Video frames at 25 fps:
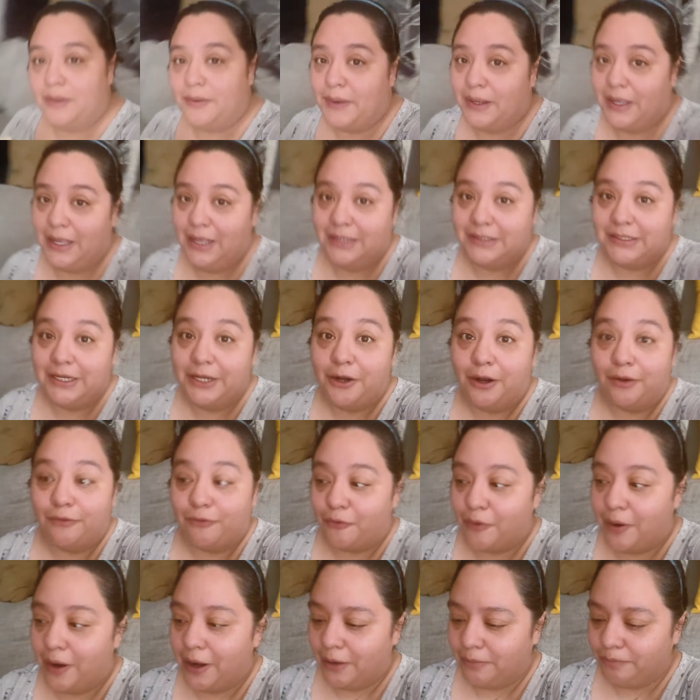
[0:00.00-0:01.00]
that the kids eat on
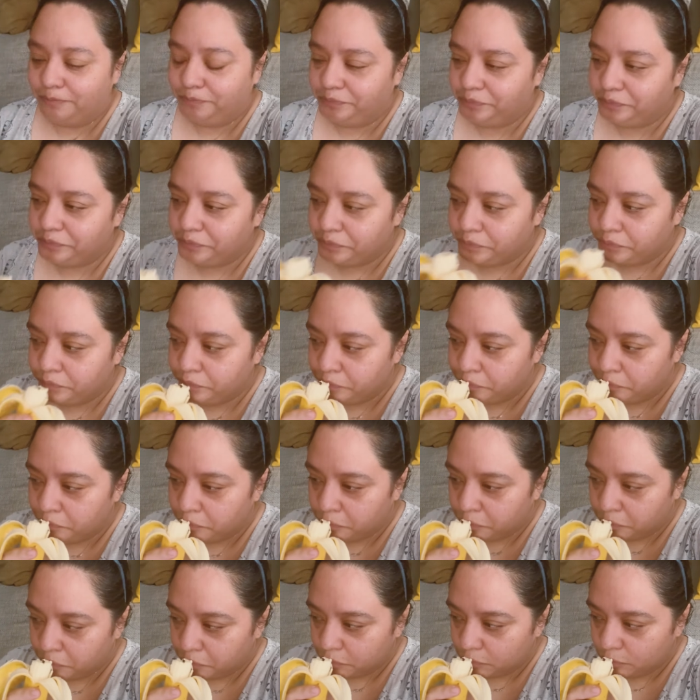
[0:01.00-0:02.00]
for right now.
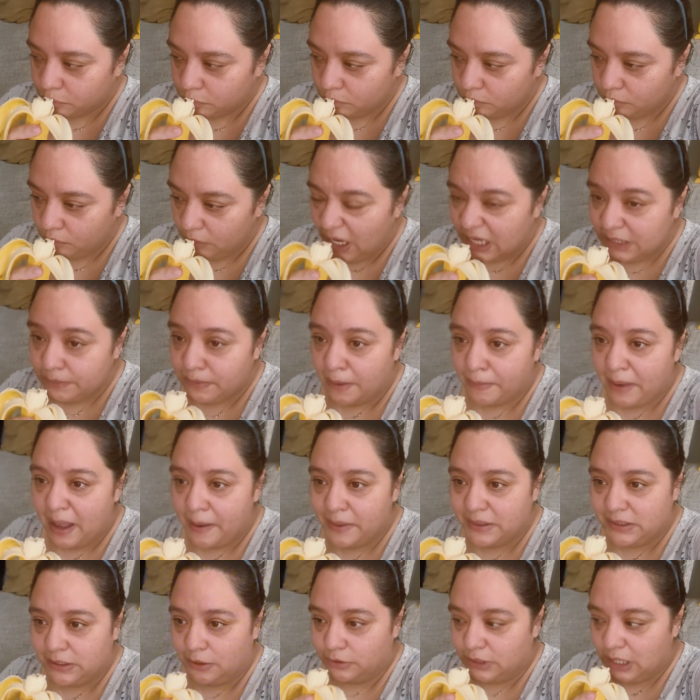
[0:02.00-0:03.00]
That's my
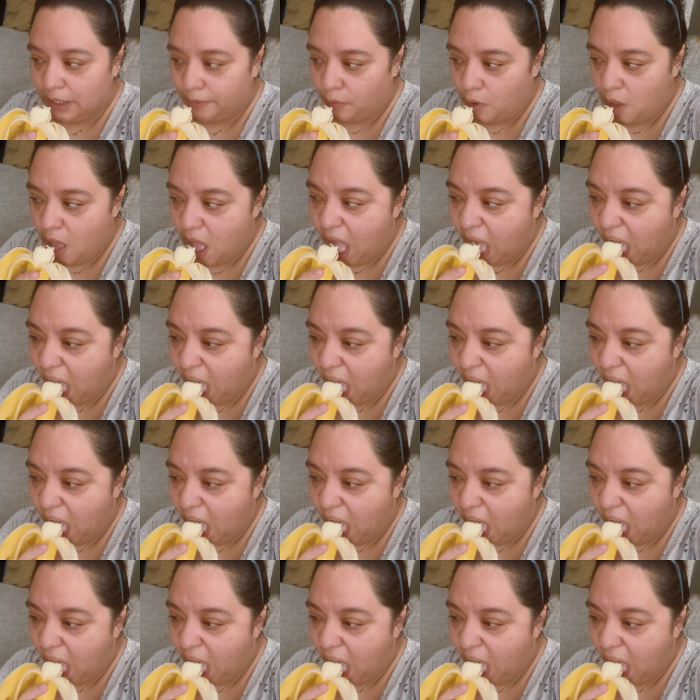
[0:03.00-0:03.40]
baby's little table.